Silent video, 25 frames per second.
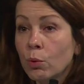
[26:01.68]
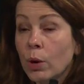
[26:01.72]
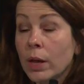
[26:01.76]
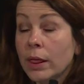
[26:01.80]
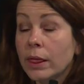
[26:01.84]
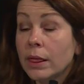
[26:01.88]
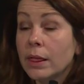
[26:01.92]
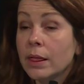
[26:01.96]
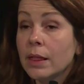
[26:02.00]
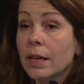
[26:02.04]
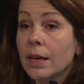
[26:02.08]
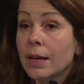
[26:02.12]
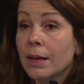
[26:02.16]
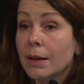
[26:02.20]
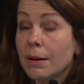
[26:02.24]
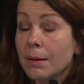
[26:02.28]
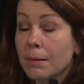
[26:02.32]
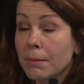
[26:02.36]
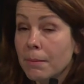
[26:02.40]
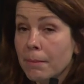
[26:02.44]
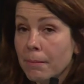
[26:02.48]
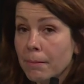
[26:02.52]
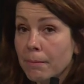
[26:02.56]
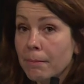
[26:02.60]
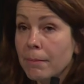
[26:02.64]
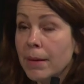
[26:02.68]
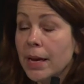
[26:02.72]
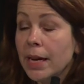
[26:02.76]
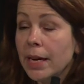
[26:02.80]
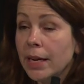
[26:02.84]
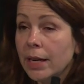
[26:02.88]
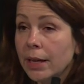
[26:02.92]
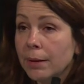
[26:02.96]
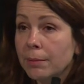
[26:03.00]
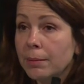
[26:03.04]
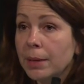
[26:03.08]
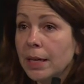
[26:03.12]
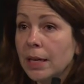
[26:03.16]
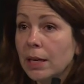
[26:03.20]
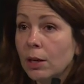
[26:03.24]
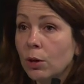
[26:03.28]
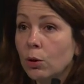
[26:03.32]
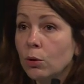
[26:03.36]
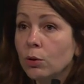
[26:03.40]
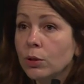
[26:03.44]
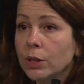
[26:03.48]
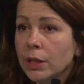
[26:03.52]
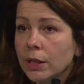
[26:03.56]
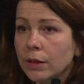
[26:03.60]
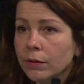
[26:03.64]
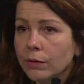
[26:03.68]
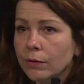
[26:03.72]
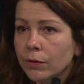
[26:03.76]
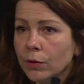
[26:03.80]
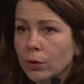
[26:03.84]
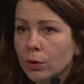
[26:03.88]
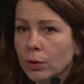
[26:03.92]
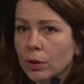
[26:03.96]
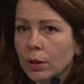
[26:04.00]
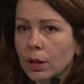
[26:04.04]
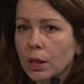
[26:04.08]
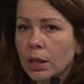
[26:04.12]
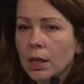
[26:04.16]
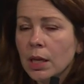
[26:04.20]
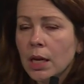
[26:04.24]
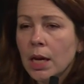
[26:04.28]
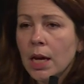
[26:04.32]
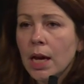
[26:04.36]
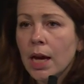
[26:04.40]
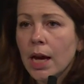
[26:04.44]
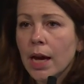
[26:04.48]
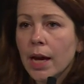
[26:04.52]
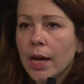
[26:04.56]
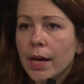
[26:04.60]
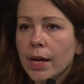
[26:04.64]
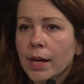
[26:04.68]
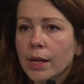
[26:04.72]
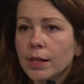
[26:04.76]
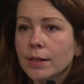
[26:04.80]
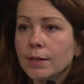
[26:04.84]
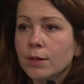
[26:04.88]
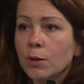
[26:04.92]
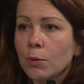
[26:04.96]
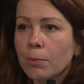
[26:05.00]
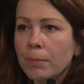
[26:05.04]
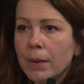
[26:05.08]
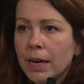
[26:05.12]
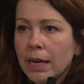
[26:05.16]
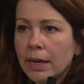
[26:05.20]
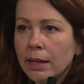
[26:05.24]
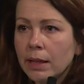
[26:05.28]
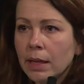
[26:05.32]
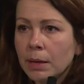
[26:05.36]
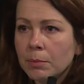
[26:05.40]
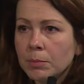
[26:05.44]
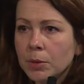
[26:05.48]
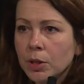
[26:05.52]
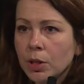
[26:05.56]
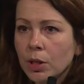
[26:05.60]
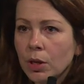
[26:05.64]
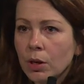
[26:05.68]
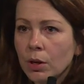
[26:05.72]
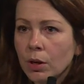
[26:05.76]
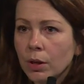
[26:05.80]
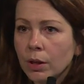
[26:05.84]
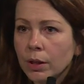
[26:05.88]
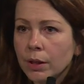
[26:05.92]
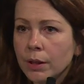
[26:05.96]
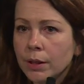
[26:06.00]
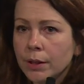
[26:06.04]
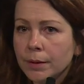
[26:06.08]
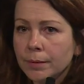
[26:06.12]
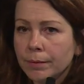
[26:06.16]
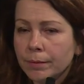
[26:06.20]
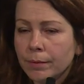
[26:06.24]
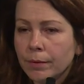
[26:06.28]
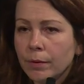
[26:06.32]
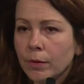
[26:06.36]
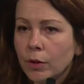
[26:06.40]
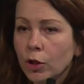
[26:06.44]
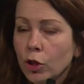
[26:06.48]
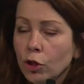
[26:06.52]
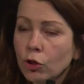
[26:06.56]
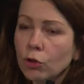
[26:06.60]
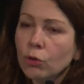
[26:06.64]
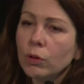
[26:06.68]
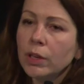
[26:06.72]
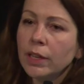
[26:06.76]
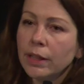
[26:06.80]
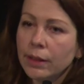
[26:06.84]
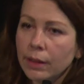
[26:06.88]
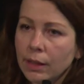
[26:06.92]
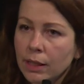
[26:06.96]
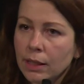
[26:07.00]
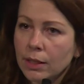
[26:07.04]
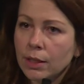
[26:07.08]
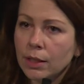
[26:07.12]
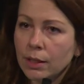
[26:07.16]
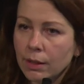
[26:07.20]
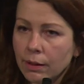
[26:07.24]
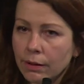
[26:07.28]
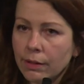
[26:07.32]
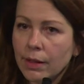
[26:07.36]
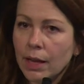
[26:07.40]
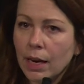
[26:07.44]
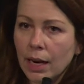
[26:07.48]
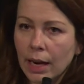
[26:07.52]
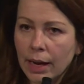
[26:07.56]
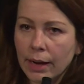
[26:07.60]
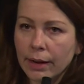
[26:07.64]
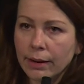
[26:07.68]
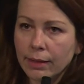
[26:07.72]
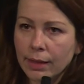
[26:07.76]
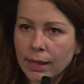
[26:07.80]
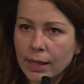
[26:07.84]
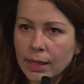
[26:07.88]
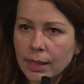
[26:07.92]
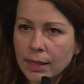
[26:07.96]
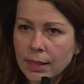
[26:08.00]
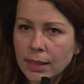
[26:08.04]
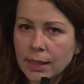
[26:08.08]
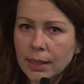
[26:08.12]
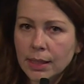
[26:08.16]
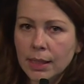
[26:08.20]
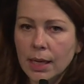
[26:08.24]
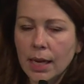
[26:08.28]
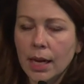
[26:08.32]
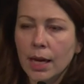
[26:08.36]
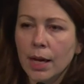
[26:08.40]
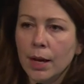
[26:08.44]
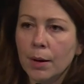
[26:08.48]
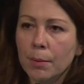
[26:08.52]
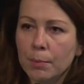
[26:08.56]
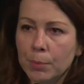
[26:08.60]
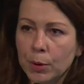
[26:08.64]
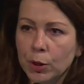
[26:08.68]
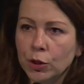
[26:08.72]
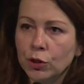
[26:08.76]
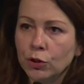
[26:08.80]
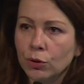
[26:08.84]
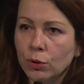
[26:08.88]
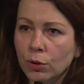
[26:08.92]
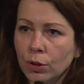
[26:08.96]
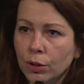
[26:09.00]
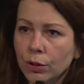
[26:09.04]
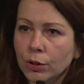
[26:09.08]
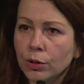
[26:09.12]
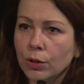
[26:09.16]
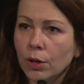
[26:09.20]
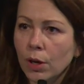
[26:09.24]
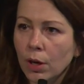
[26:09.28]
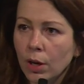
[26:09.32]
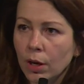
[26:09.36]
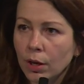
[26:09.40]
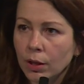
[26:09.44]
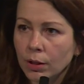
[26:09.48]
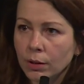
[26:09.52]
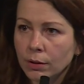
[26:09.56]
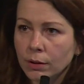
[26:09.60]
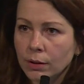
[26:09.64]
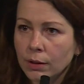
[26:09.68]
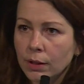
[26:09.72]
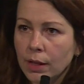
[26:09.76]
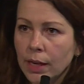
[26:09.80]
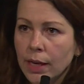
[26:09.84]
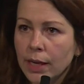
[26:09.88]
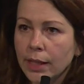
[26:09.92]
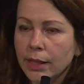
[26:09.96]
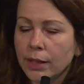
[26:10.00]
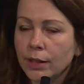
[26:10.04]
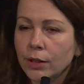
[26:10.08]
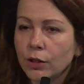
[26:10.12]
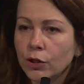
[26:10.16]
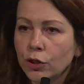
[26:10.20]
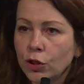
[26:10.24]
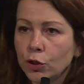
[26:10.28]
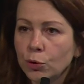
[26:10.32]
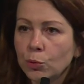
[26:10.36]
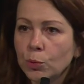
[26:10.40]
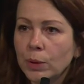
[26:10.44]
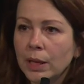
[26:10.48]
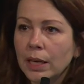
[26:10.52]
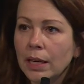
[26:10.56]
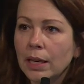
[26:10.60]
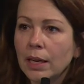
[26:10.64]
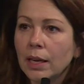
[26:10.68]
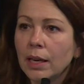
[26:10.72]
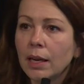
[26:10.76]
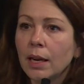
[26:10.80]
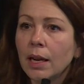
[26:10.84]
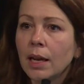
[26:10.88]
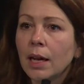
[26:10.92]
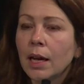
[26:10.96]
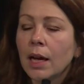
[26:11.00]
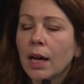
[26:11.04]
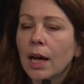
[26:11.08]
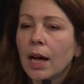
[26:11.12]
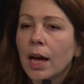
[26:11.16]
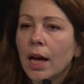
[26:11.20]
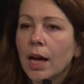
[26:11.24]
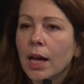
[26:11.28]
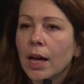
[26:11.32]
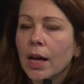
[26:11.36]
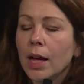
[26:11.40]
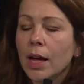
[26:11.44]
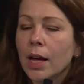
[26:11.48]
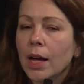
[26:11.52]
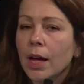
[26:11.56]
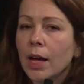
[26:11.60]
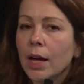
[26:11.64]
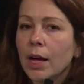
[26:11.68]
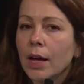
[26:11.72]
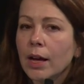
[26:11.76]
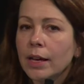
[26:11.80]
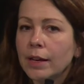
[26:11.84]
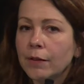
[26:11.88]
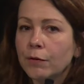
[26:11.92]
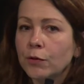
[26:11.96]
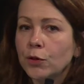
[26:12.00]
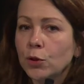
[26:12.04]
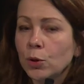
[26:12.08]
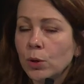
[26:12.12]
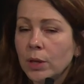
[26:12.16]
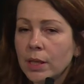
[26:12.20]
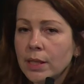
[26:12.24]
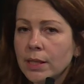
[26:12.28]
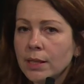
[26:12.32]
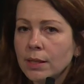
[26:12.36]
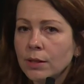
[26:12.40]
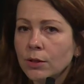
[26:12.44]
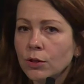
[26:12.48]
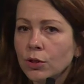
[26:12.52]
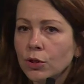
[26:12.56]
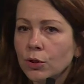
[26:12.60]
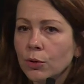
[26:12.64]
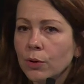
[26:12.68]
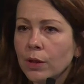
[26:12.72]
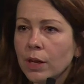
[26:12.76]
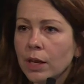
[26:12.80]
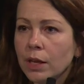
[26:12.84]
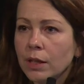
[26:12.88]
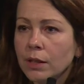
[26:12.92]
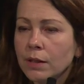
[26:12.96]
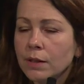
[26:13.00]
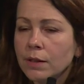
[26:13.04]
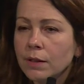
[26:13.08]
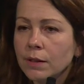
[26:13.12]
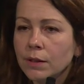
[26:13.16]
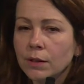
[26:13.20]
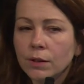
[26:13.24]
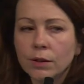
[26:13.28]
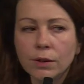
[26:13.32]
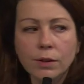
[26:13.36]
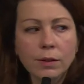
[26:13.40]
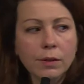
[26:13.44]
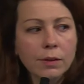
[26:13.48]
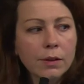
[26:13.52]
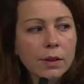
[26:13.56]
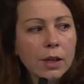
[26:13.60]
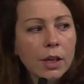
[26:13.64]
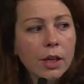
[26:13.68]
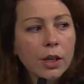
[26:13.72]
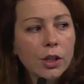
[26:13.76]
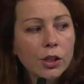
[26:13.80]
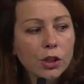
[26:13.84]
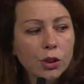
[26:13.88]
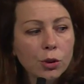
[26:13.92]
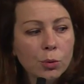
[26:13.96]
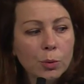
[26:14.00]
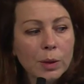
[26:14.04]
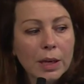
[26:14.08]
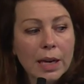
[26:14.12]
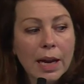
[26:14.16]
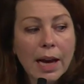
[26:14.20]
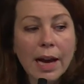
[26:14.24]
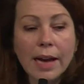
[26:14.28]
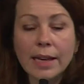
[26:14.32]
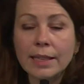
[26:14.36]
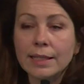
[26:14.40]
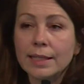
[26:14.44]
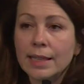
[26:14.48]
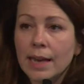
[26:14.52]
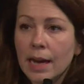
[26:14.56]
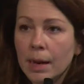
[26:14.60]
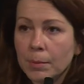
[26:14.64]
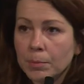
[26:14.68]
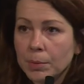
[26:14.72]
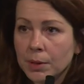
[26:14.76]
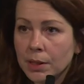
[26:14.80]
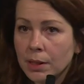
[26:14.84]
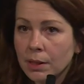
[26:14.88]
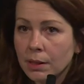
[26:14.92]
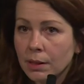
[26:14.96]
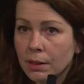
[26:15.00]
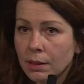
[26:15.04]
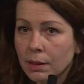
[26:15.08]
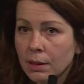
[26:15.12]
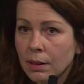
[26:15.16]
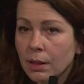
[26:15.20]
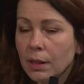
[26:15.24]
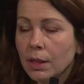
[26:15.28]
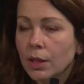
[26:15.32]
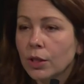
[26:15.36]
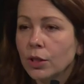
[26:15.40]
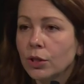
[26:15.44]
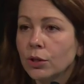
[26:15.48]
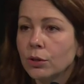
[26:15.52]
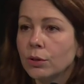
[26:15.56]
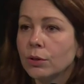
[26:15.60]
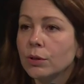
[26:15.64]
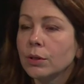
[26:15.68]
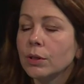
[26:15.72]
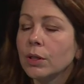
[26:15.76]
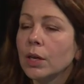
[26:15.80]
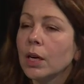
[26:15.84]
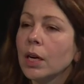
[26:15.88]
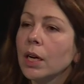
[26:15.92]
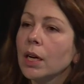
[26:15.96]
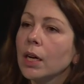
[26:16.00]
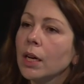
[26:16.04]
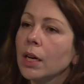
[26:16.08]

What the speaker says: what they may be looking for. So make them talk. Not only they like that, but you learn a lot, and you will, if you listen to their answers, you will adapt your